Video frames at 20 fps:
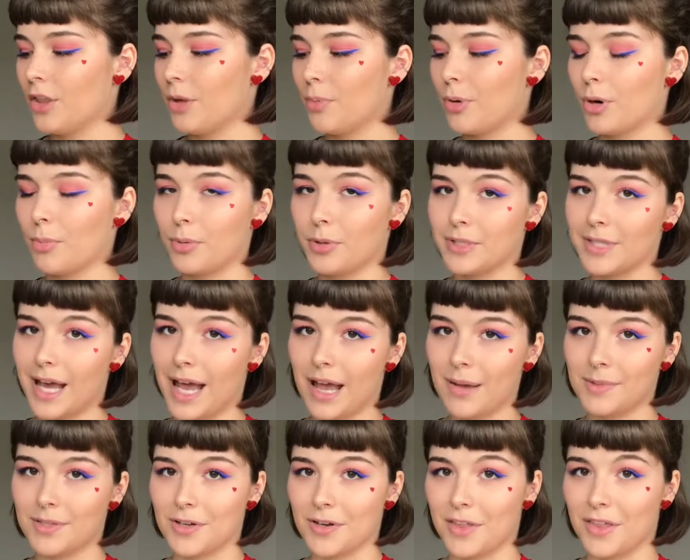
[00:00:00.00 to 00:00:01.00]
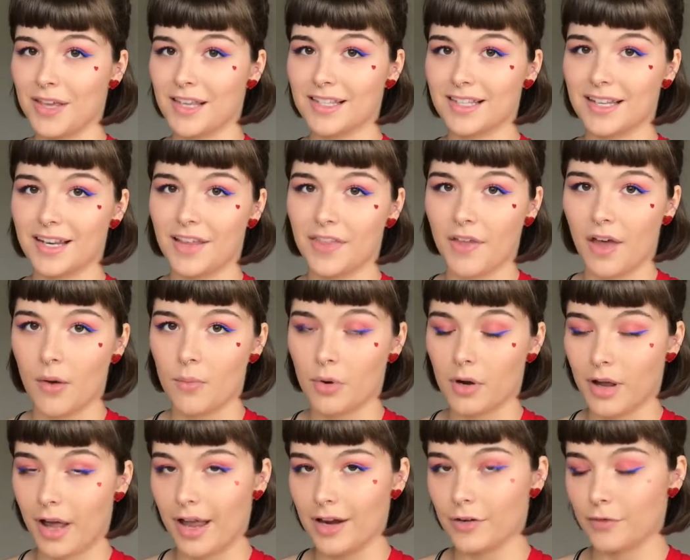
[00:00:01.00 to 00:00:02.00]
the purple tabs are things that I thought were
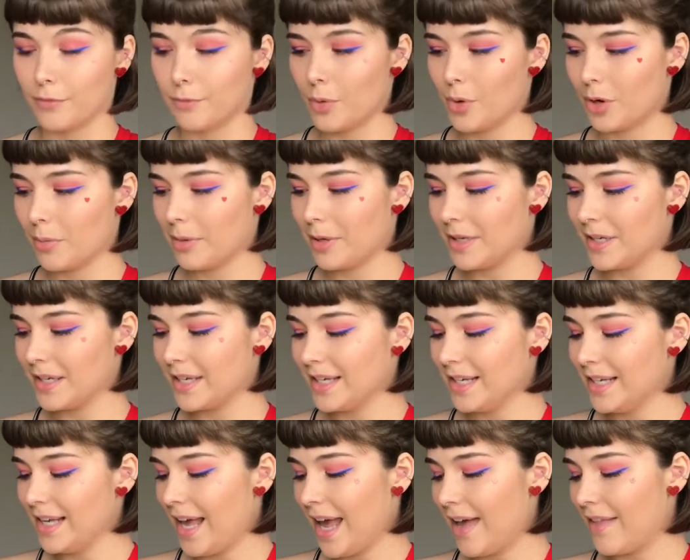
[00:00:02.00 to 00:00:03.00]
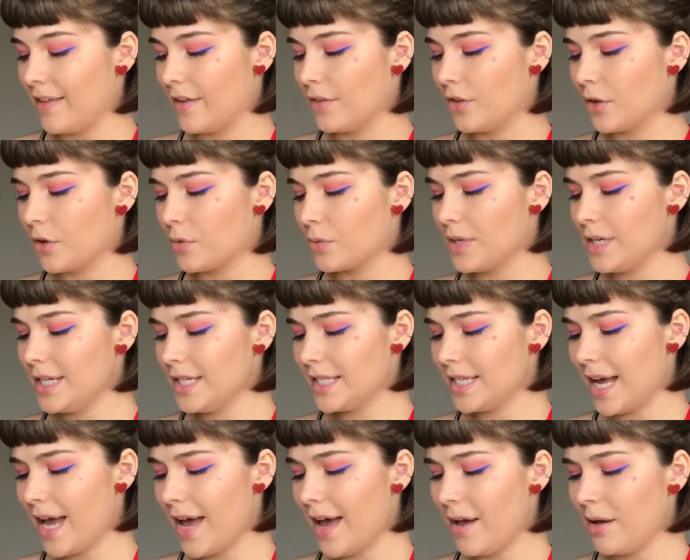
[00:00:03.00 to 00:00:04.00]
kind of morbid, and then the green
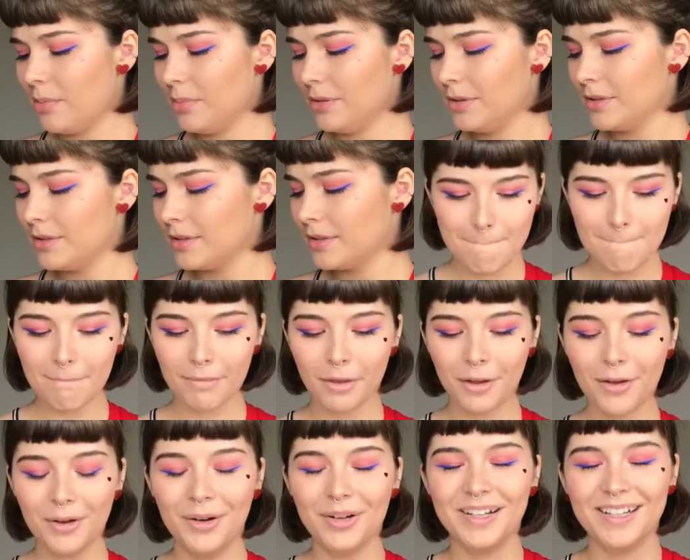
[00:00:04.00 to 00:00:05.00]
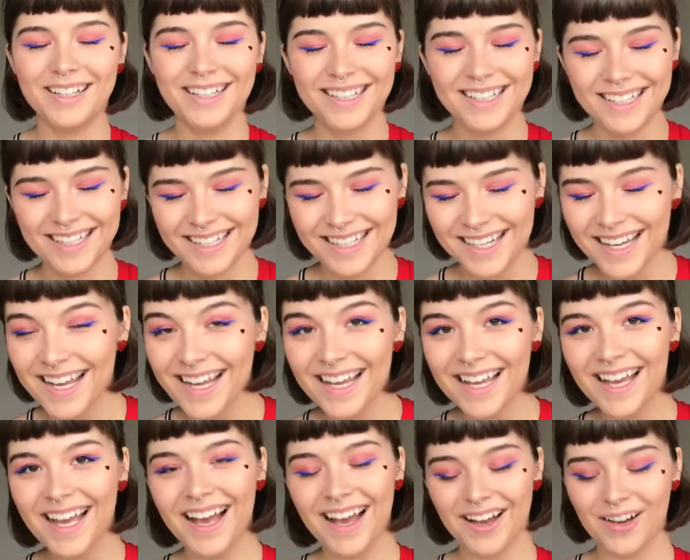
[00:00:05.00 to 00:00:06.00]
tab,
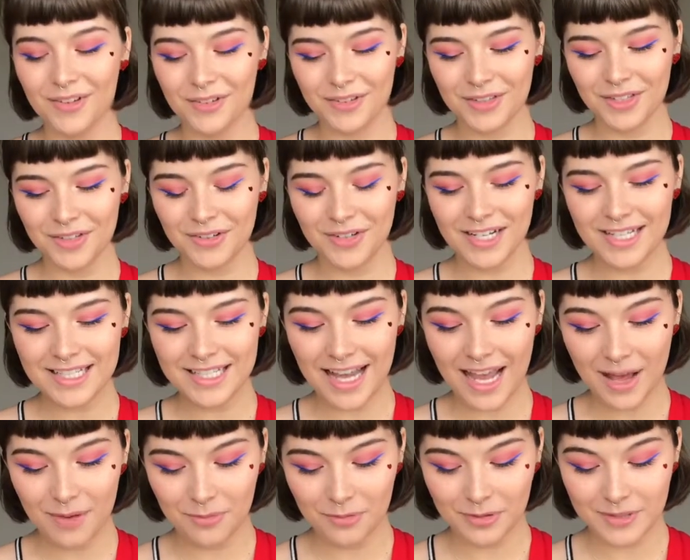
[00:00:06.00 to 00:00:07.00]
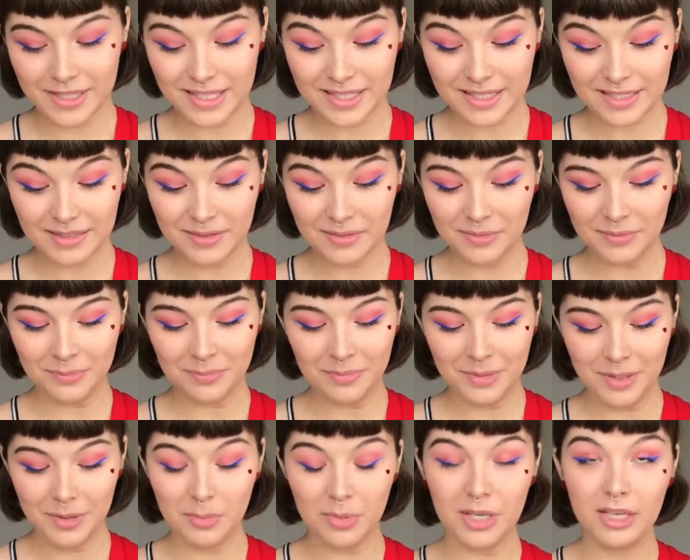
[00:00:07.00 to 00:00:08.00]
oh, the green tab was
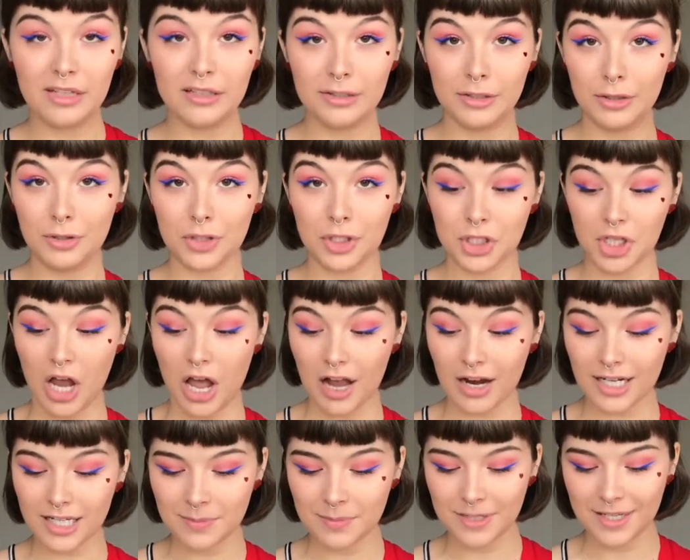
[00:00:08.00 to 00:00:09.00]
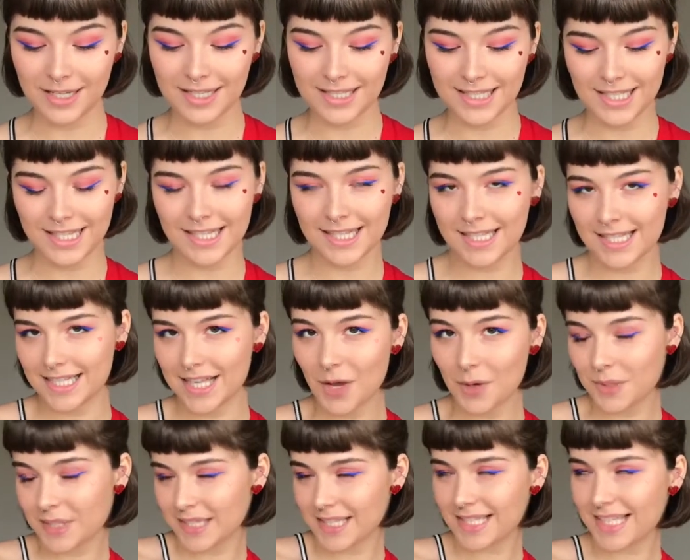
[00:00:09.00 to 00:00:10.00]
me being a little shocked because it's
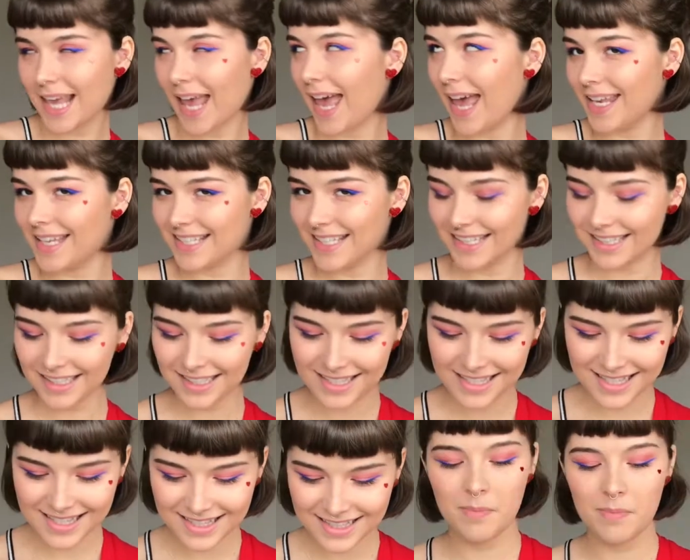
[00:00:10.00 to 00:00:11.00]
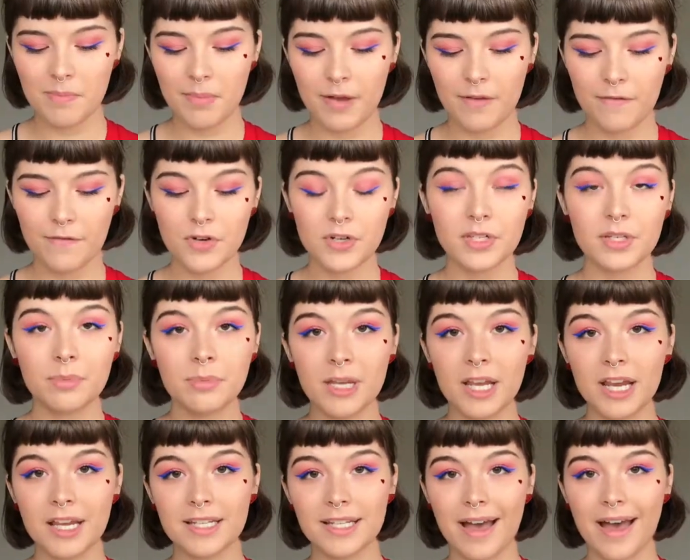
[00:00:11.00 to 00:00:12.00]
so scandalous. My first
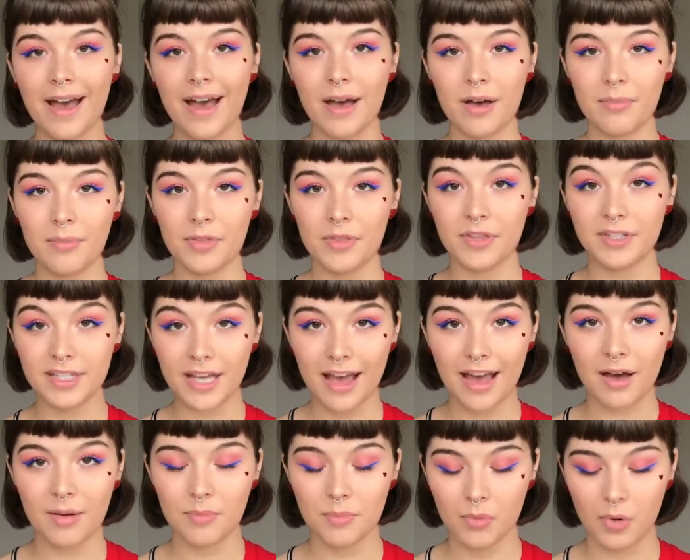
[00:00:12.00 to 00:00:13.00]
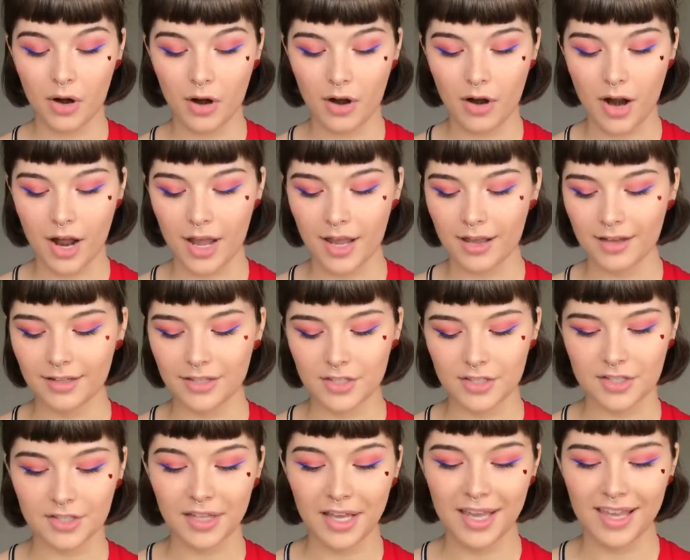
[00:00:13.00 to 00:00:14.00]
pink tab, the tab where I
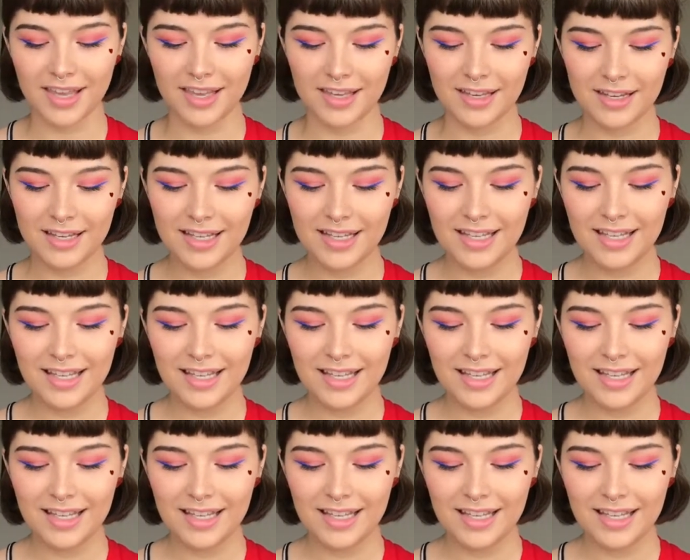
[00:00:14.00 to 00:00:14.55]
just like it,